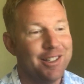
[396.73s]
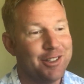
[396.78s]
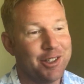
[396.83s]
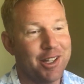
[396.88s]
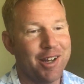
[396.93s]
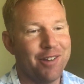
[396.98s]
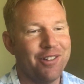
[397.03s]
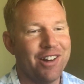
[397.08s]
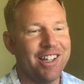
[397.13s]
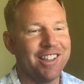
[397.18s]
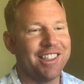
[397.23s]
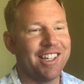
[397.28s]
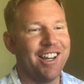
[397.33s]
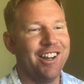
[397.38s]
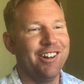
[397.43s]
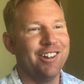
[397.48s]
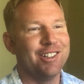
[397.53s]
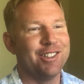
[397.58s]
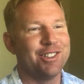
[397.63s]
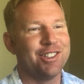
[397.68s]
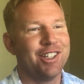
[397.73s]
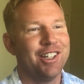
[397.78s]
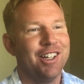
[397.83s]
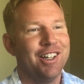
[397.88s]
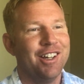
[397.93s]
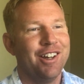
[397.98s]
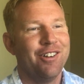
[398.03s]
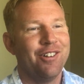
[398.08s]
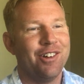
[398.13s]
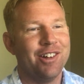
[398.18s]
So that right there is
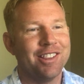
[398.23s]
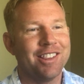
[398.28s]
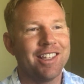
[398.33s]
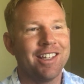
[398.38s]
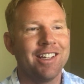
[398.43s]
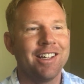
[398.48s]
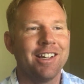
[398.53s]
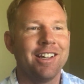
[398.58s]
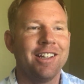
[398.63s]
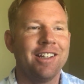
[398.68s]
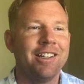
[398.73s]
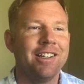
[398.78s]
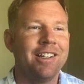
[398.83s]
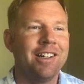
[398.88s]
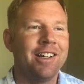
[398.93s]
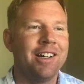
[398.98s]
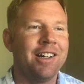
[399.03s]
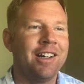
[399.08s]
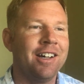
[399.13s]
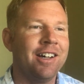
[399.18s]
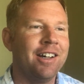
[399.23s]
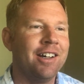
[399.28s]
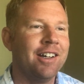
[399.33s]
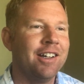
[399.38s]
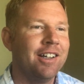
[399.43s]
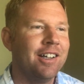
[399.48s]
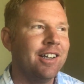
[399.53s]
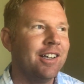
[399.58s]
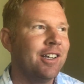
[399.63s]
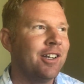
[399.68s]
one thing. And,
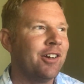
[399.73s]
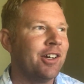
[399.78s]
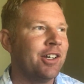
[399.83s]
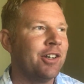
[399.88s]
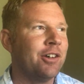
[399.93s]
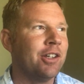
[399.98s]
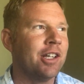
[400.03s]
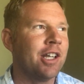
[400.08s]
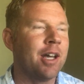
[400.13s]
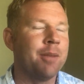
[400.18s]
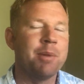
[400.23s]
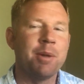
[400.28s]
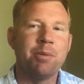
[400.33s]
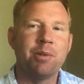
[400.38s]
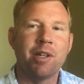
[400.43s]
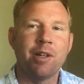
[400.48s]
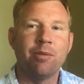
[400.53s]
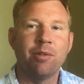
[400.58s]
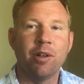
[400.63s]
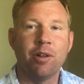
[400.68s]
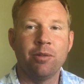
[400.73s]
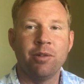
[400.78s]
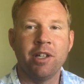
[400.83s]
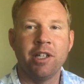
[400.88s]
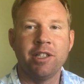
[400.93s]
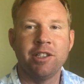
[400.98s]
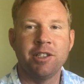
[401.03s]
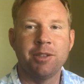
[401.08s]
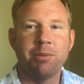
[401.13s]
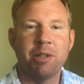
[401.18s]
you know, I know a lot of people get road
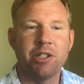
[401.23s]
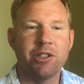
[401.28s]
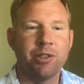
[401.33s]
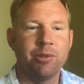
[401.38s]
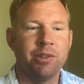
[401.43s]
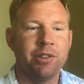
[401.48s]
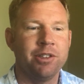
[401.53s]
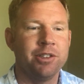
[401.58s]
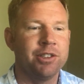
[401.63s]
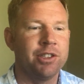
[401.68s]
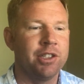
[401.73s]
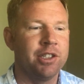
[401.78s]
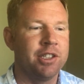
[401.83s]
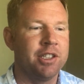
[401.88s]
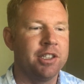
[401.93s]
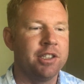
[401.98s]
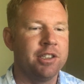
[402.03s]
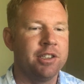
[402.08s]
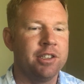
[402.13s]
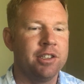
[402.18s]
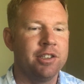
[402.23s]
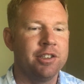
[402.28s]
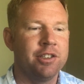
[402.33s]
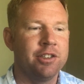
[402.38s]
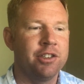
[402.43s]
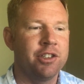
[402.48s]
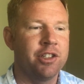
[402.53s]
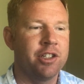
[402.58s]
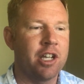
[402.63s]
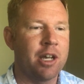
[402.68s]
rage, especially when they're sitting
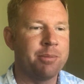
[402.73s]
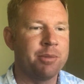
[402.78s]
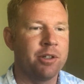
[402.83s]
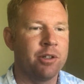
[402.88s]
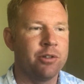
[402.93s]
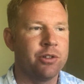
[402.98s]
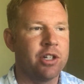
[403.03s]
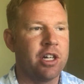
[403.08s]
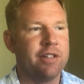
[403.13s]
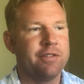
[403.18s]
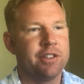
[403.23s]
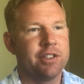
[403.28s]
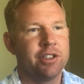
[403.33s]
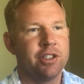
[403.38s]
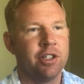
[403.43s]
in stop and go traffic.